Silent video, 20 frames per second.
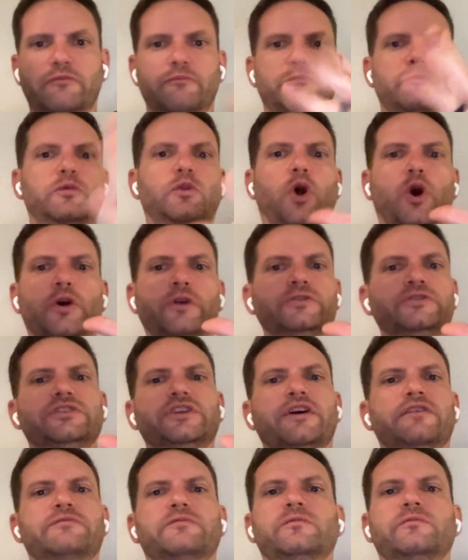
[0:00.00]
large
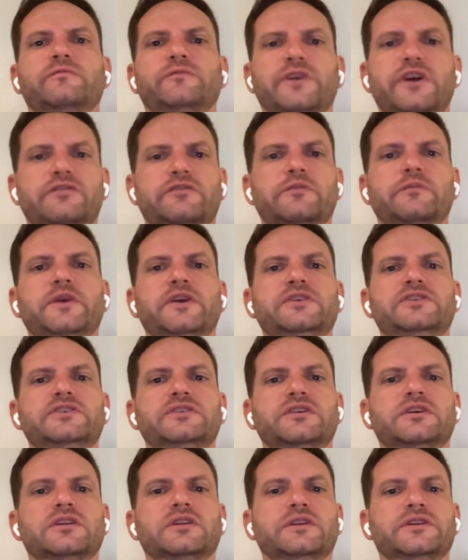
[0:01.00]

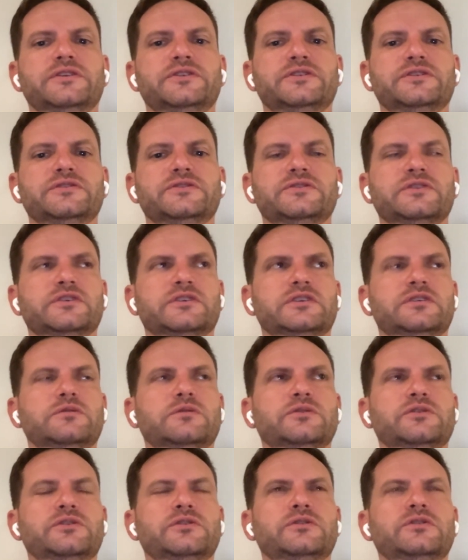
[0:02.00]
deformation collisions like you
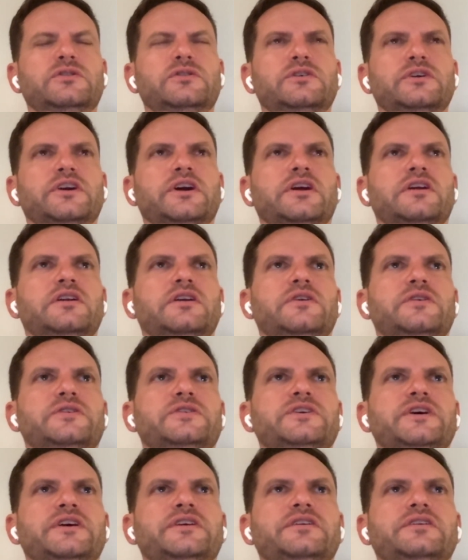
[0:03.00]
look at in
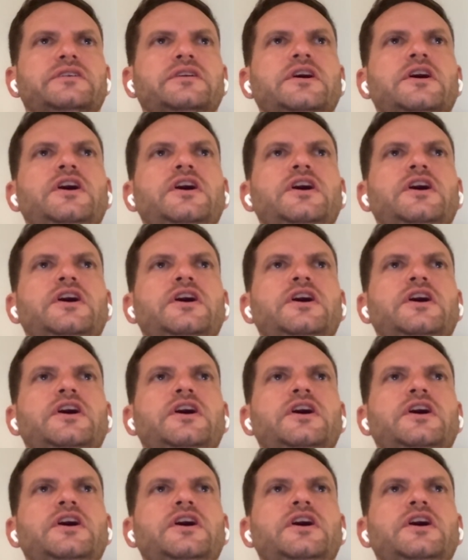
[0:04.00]
LS-DYNA.